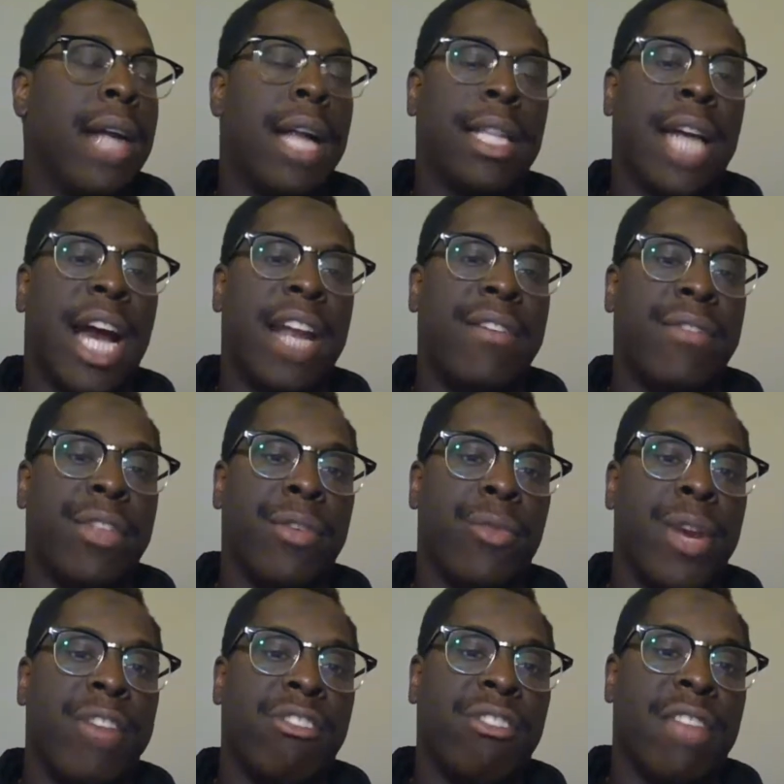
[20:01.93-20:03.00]
lot of the
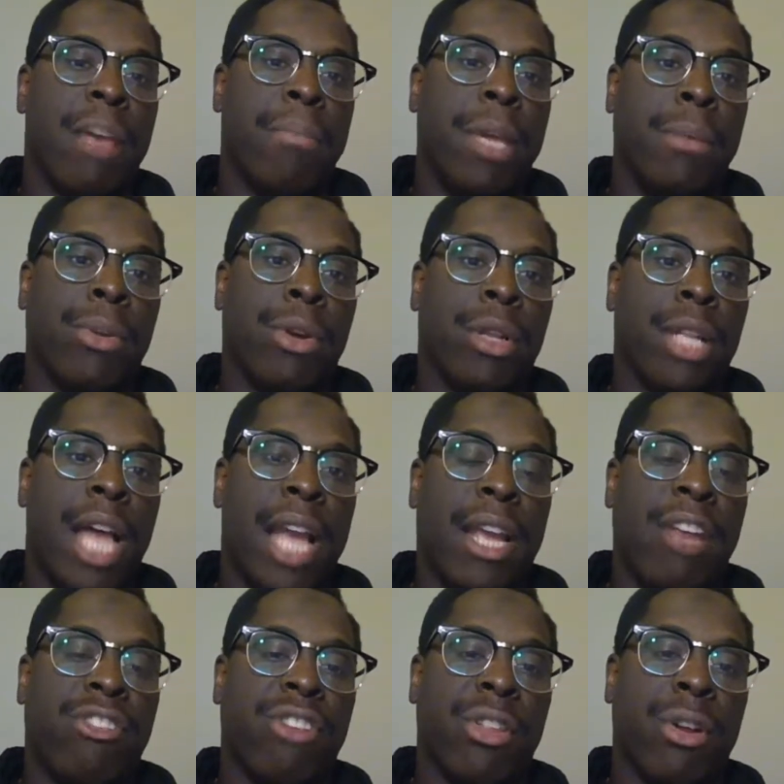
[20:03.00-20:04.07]
reasons that people don't like
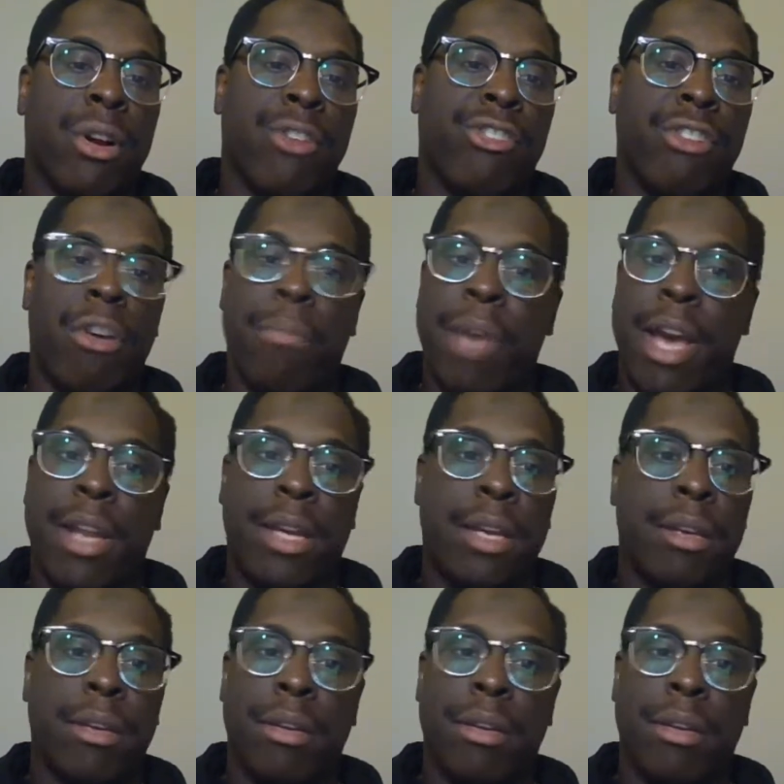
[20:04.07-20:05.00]
each other are so petty.